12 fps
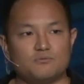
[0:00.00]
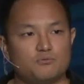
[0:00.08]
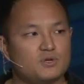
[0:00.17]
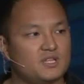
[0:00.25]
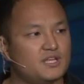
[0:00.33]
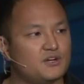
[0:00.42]

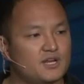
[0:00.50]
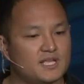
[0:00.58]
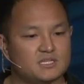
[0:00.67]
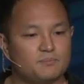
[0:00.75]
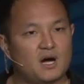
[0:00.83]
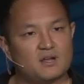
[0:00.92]
really couldn't get
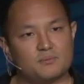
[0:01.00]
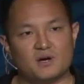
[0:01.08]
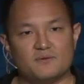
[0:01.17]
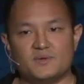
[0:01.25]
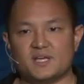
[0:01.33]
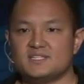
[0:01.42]
to the bottom
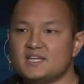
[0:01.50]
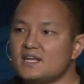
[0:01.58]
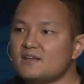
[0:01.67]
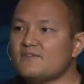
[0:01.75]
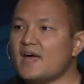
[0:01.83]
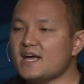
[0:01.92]
of because they didn't
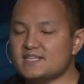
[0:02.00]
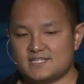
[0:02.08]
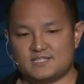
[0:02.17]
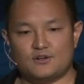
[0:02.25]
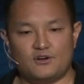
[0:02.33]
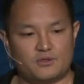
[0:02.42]
have
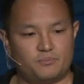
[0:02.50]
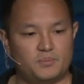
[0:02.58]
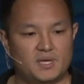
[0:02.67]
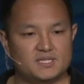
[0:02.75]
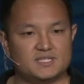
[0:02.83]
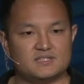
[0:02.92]
access to all the
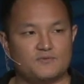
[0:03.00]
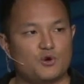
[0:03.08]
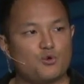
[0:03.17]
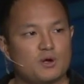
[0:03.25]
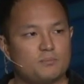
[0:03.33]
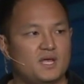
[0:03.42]
pieces of
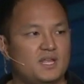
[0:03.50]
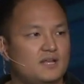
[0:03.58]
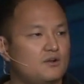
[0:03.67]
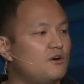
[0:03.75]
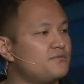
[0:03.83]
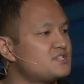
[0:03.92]
equipment
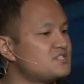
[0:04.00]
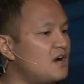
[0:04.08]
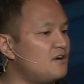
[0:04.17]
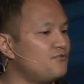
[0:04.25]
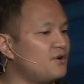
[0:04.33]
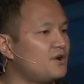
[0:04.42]
and all the
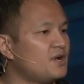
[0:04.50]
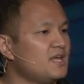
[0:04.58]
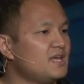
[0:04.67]
software